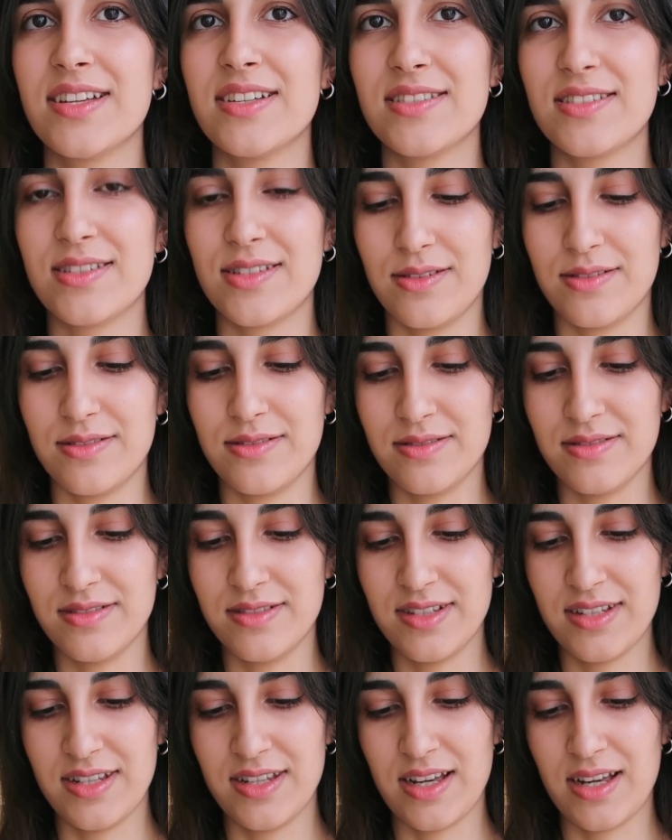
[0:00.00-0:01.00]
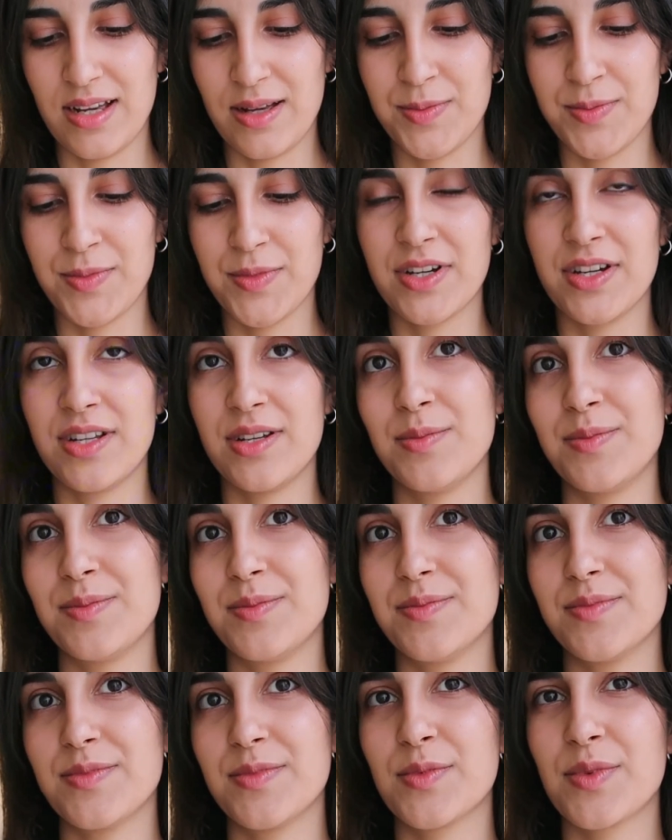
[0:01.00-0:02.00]
So I'm gonna
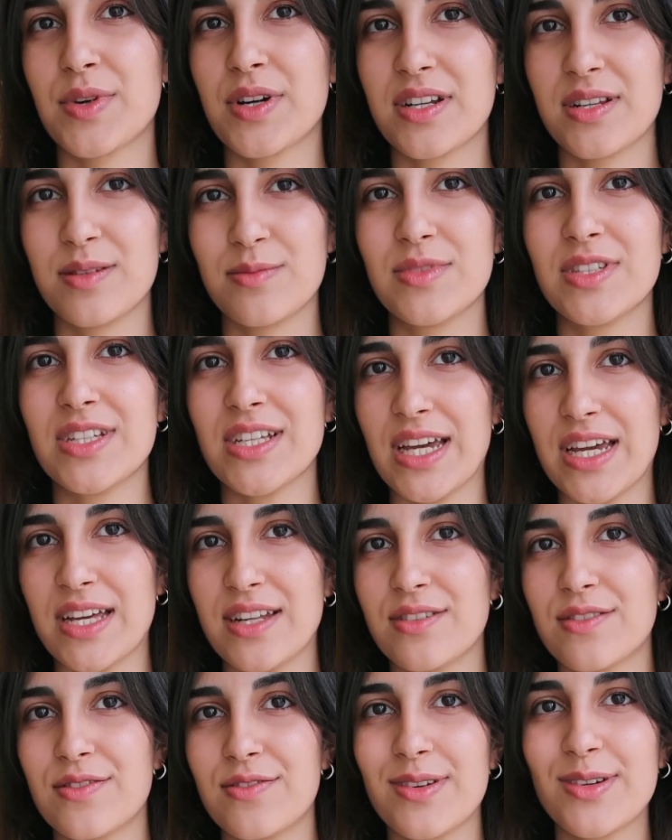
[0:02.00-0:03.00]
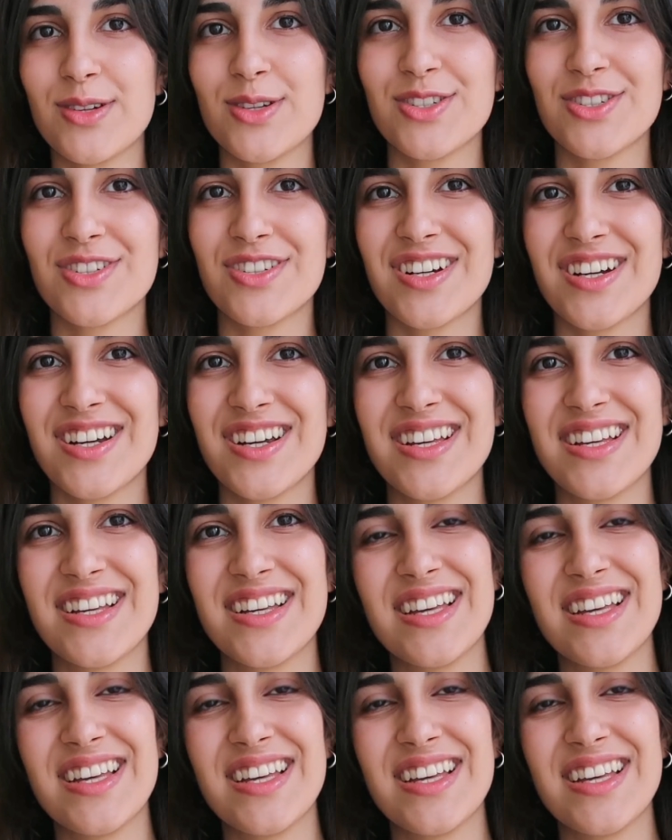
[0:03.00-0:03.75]
wear them together for sure.